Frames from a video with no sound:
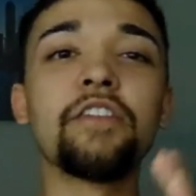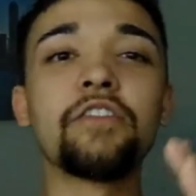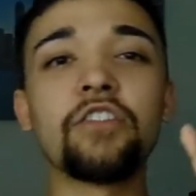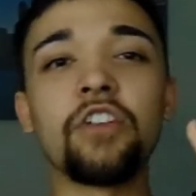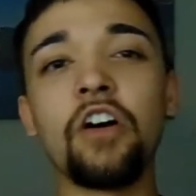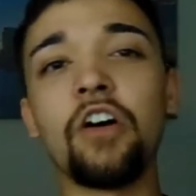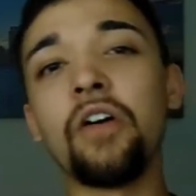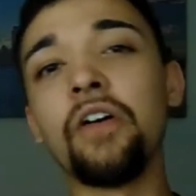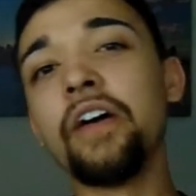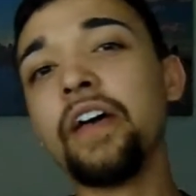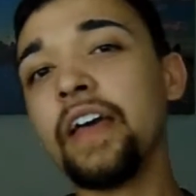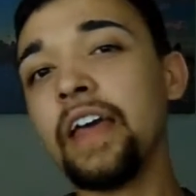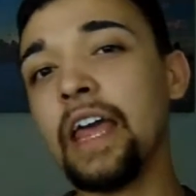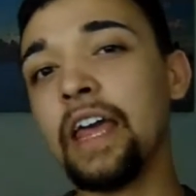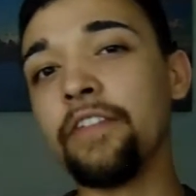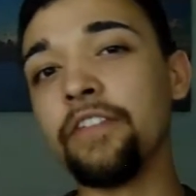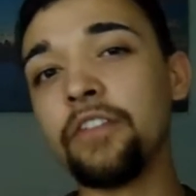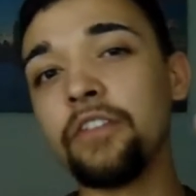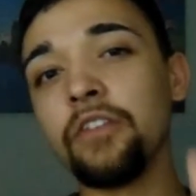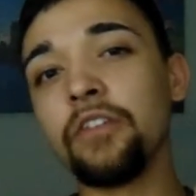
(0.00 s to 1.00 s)
So
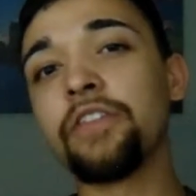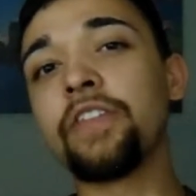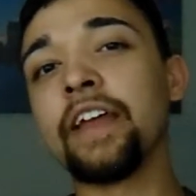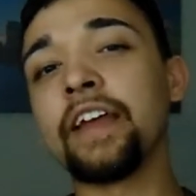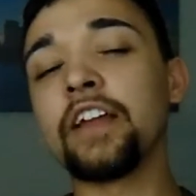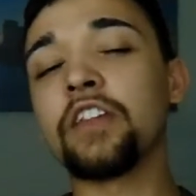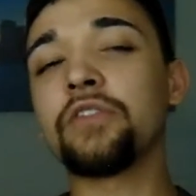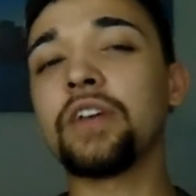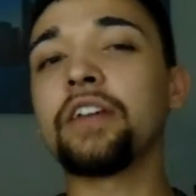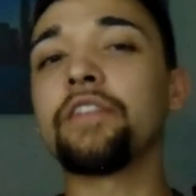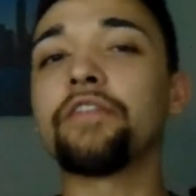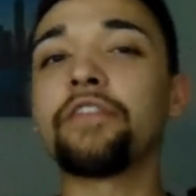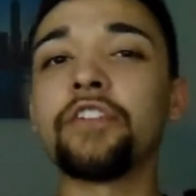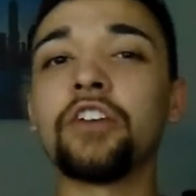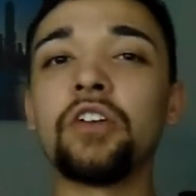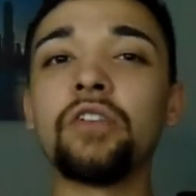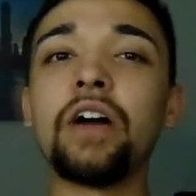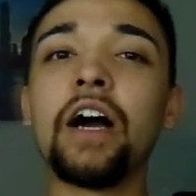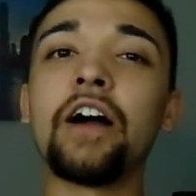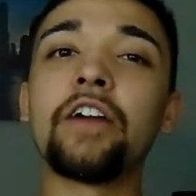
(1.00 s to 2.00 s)
if you do think it's right for
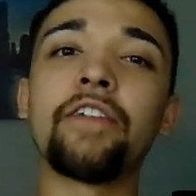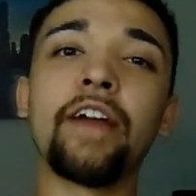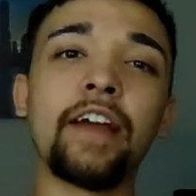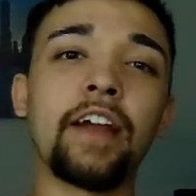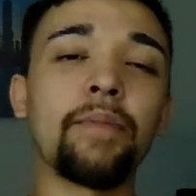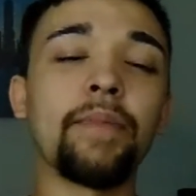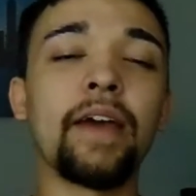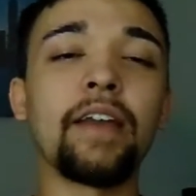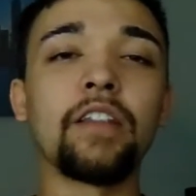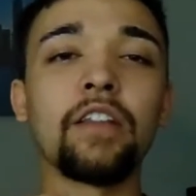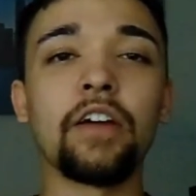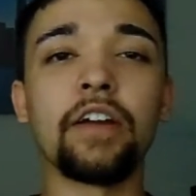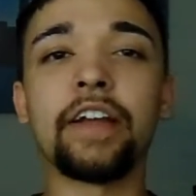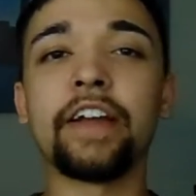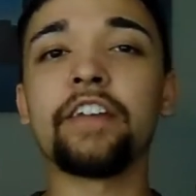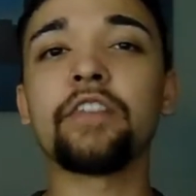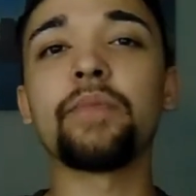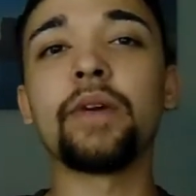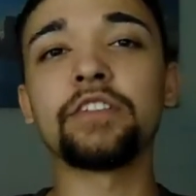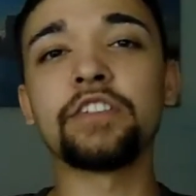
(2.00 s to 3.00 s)
you, I'd recommend
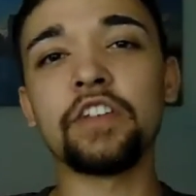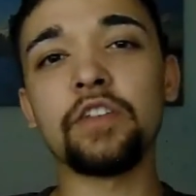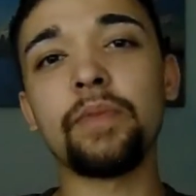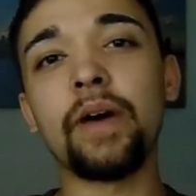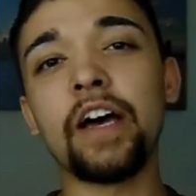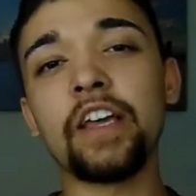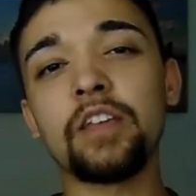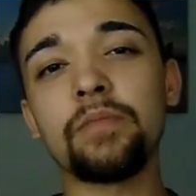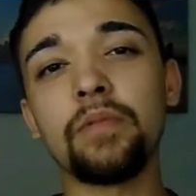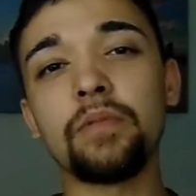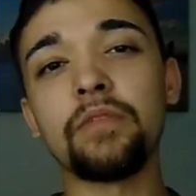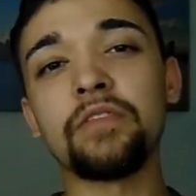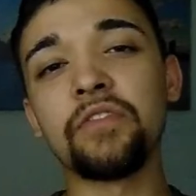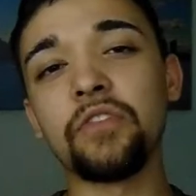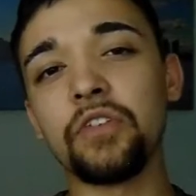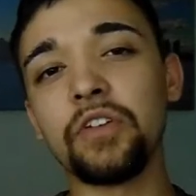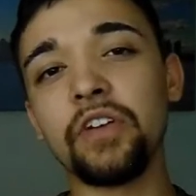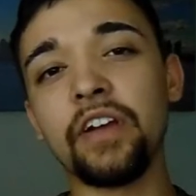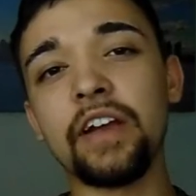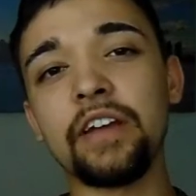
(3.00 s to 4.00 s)
learning as much as possible
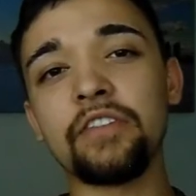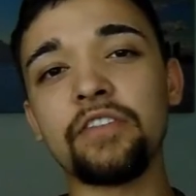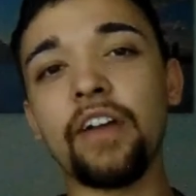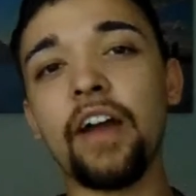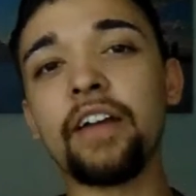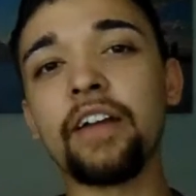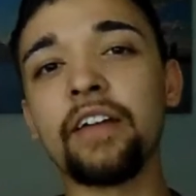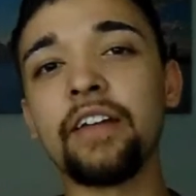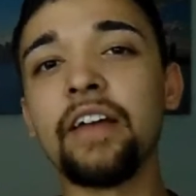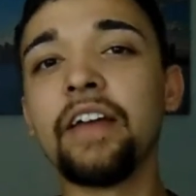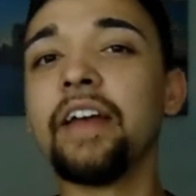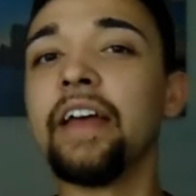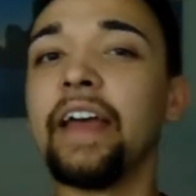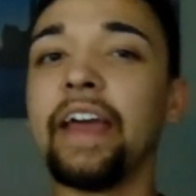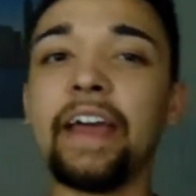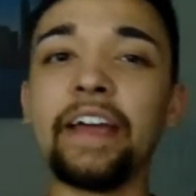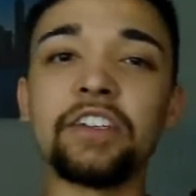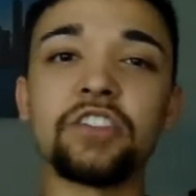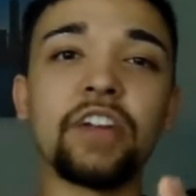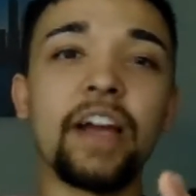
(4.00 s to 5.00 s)
before you get started
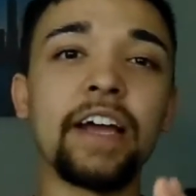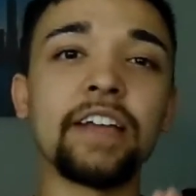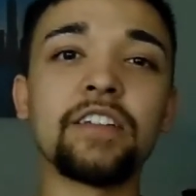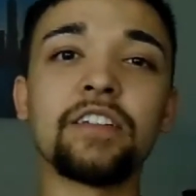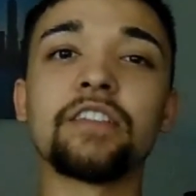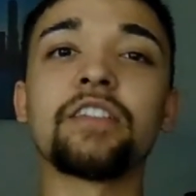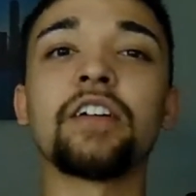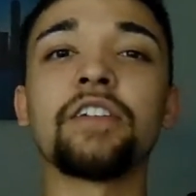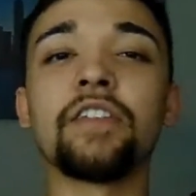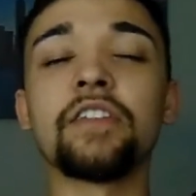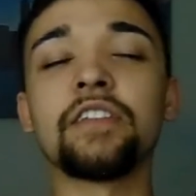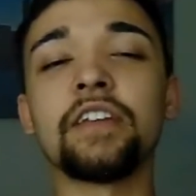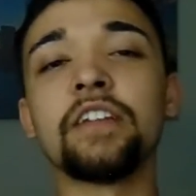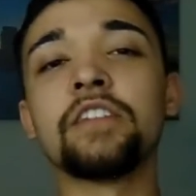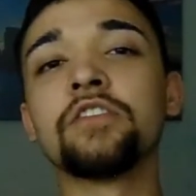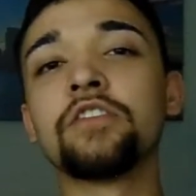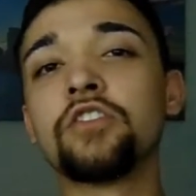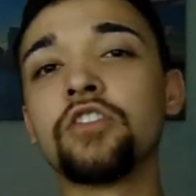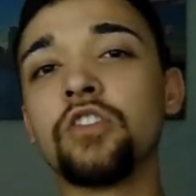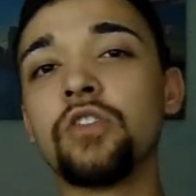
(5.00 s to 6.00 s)
and trying to turn this
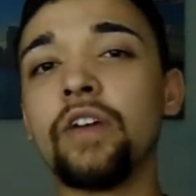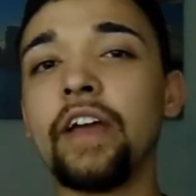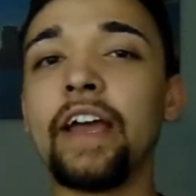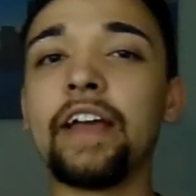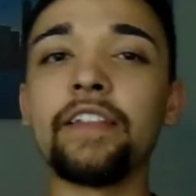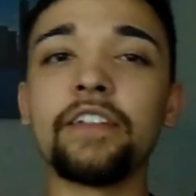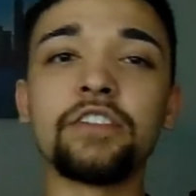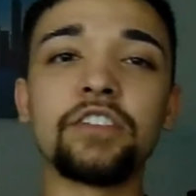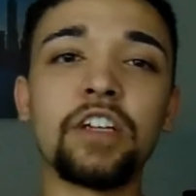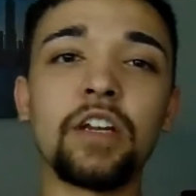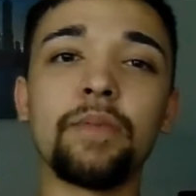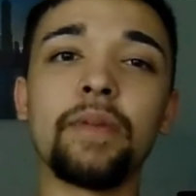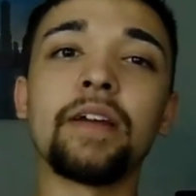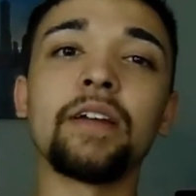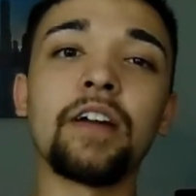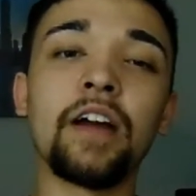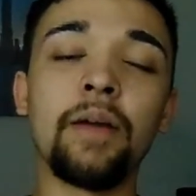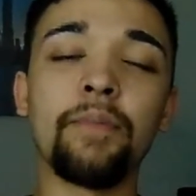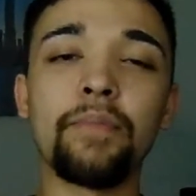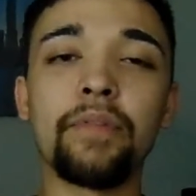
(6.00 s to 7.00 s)
into a
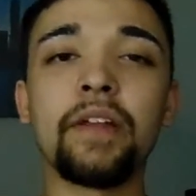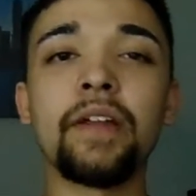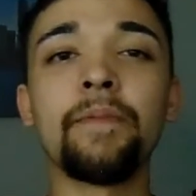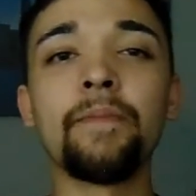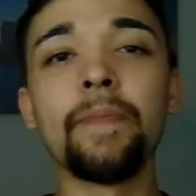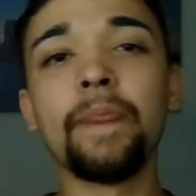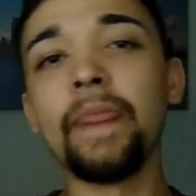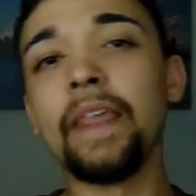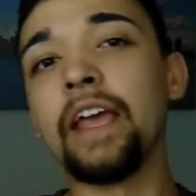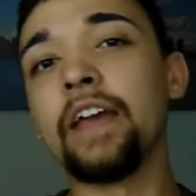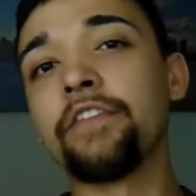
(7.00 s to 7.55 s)
legitimate company.